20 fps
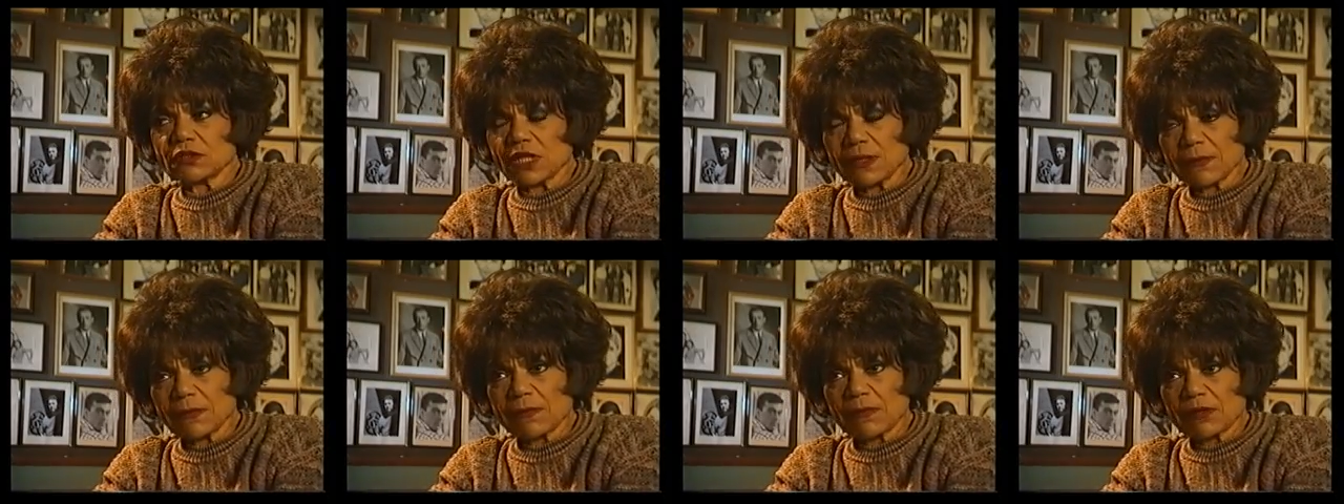
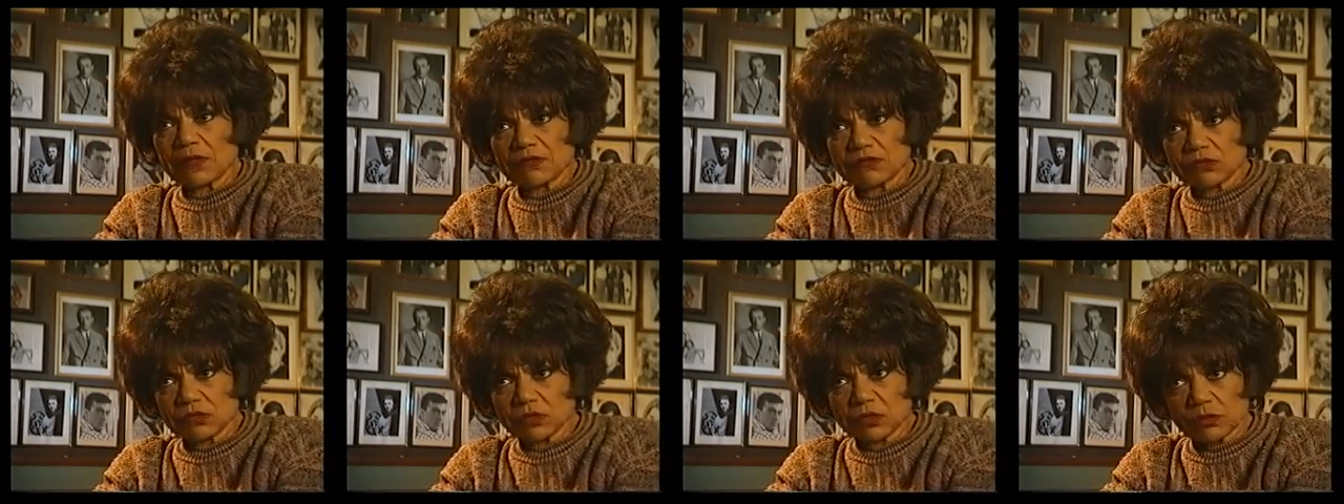
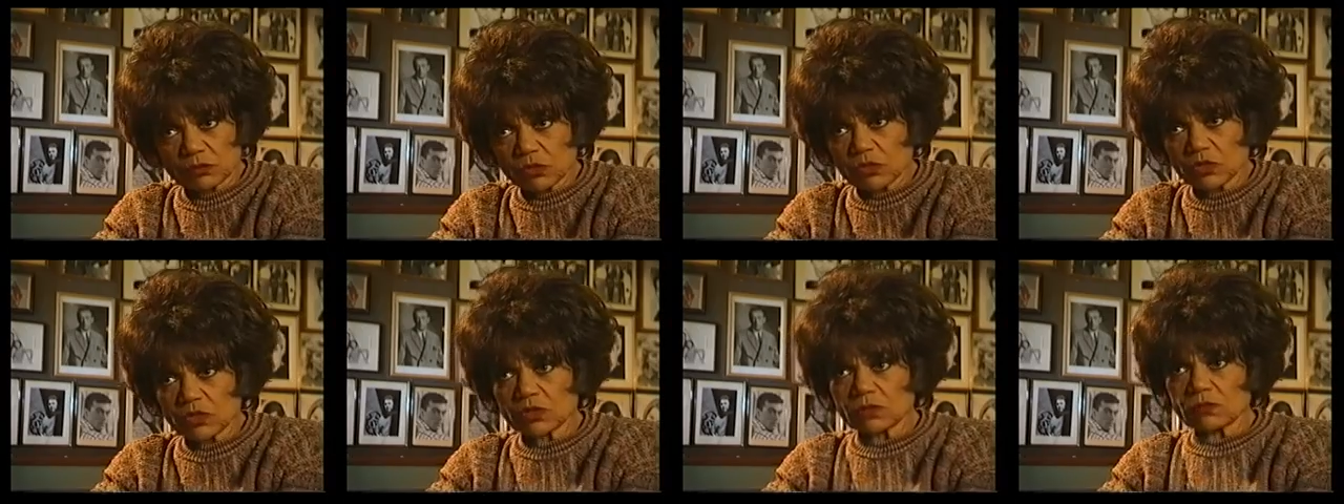capable of
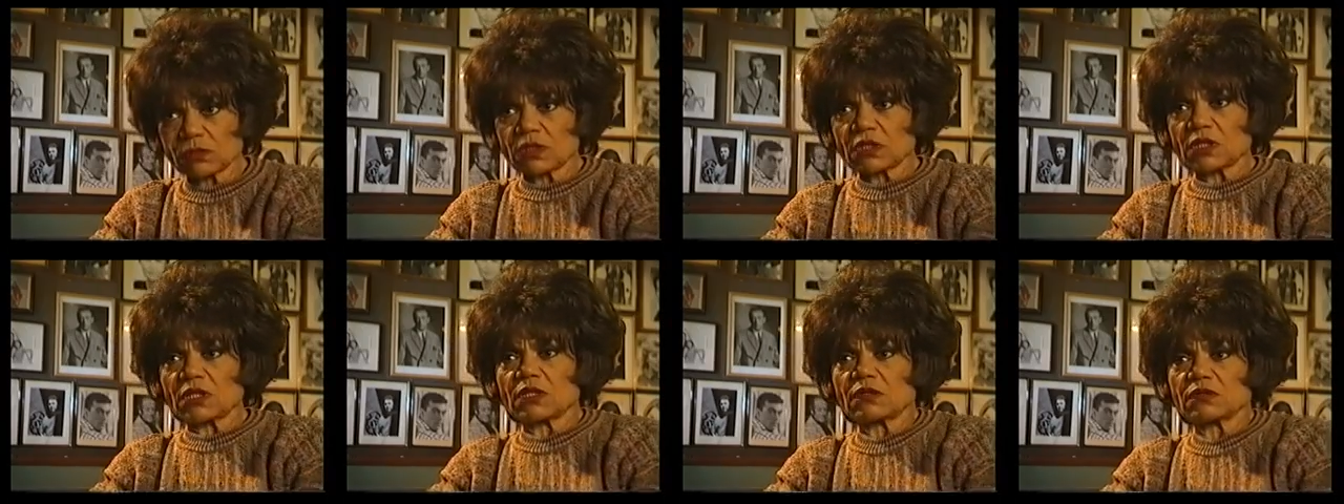doing more than
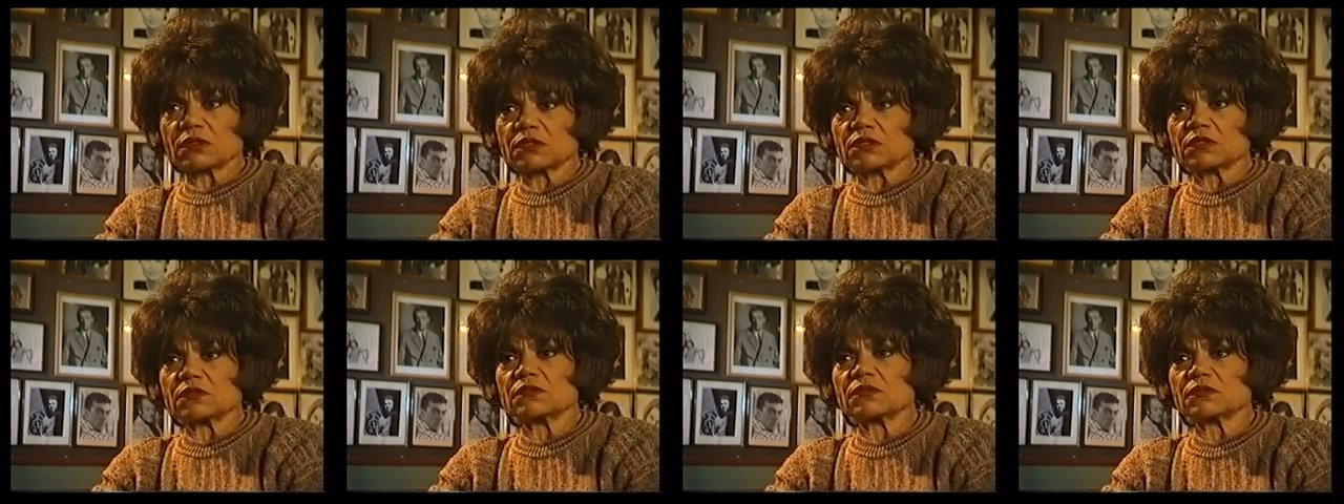one
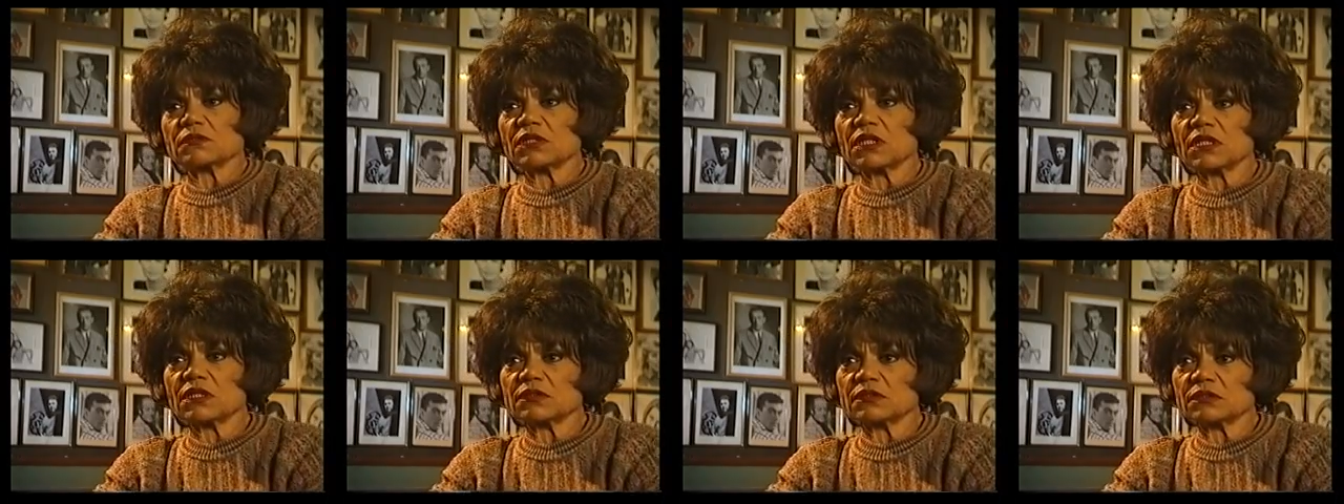character.
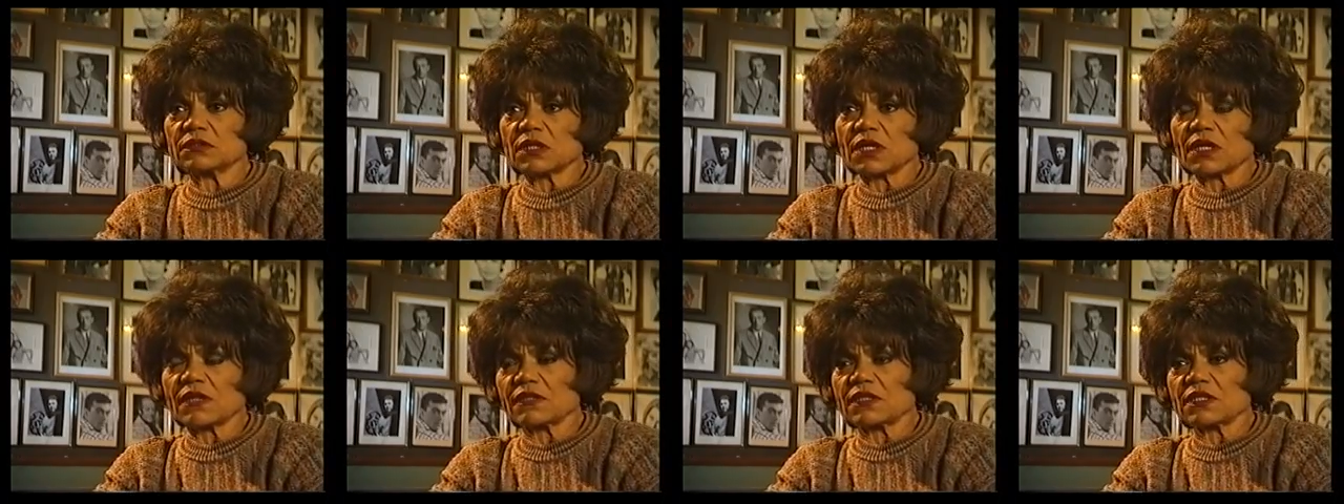So
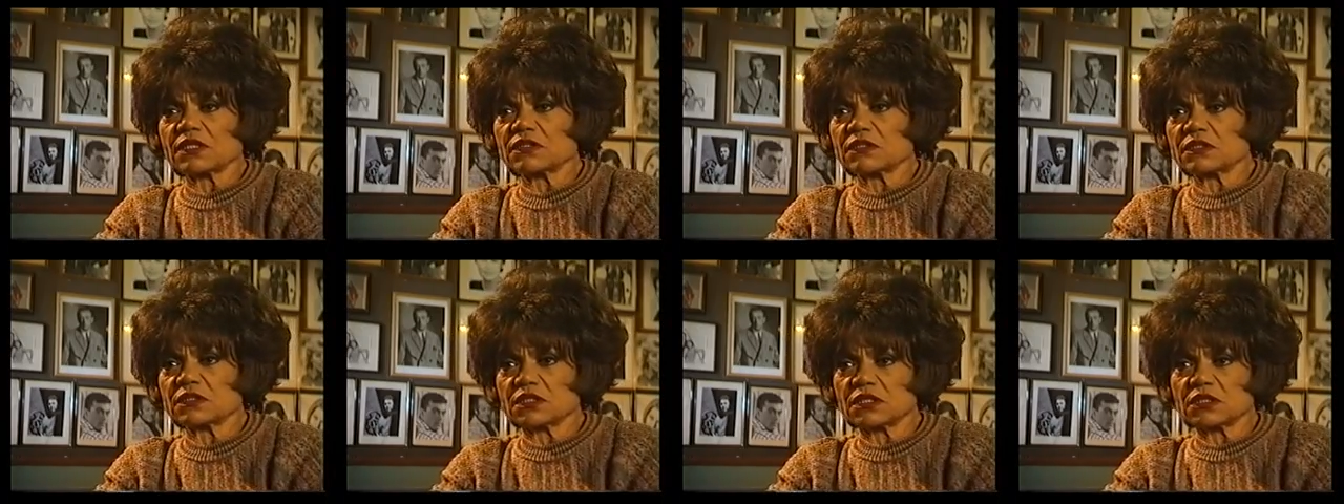that, I
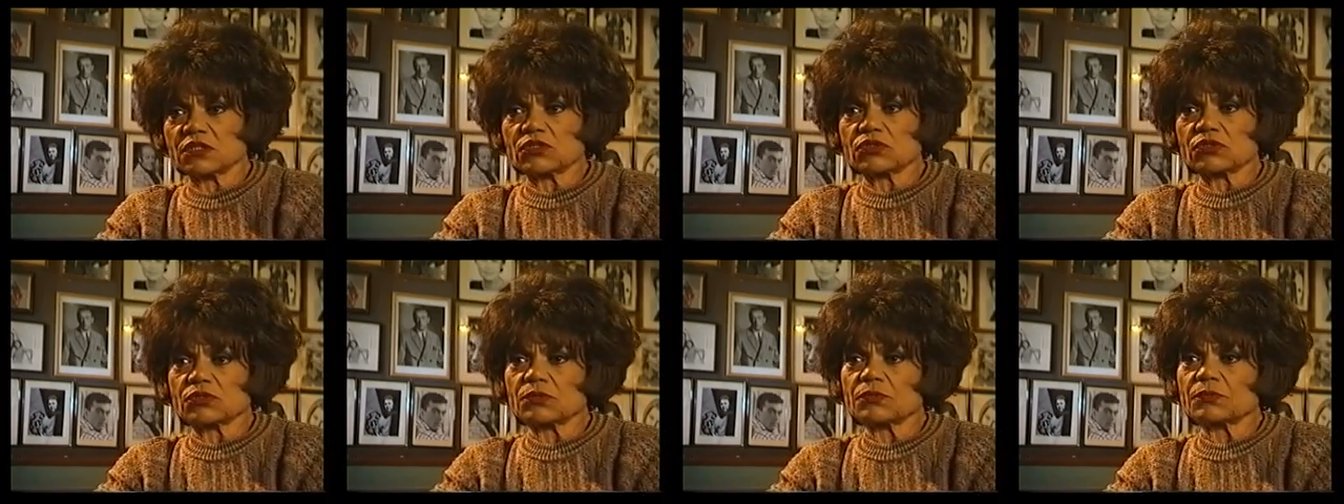think, is the
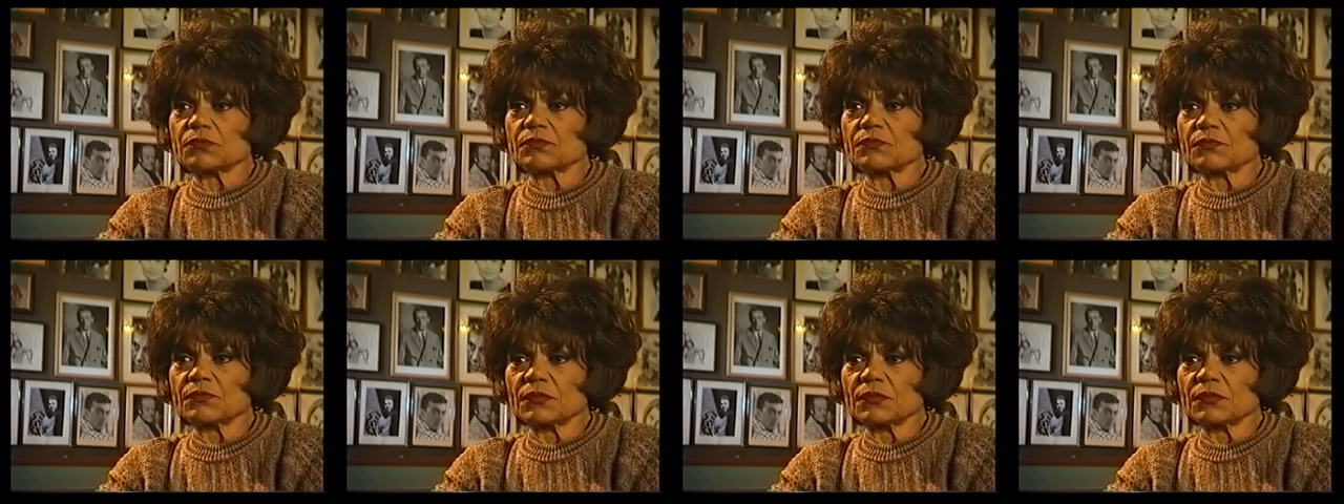danger.